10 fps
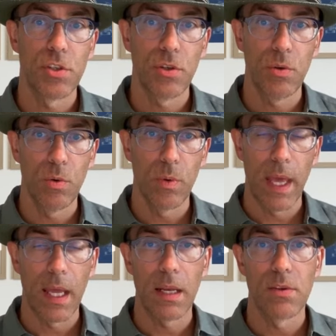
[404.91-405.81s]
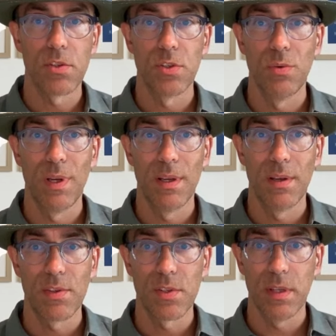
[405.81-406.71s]
to that as soon
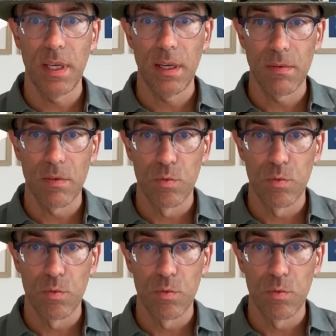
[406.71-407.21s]
as the